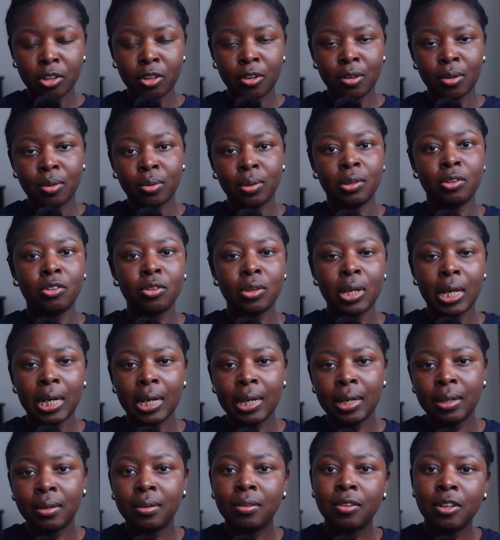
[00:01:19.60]
you into
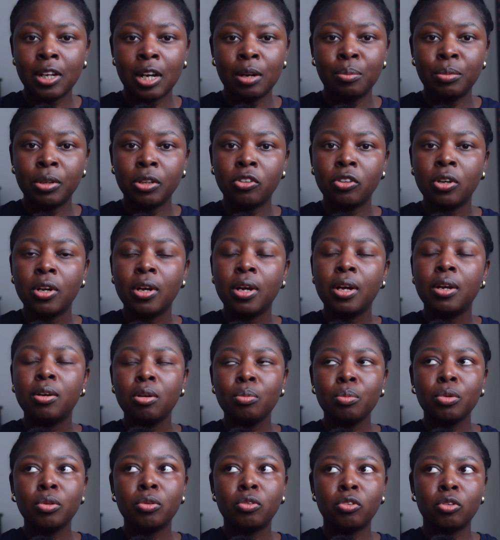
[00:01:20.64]
heat damage.
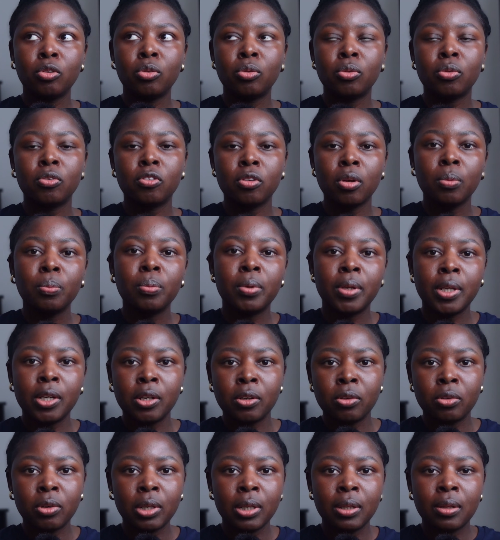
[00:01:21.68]
Number 2, stop
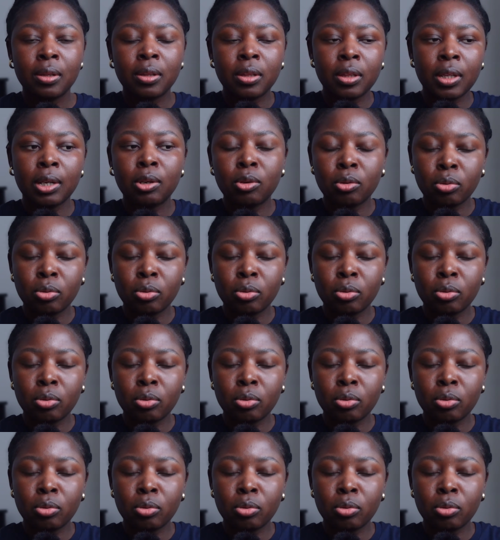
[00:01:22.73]
layering thick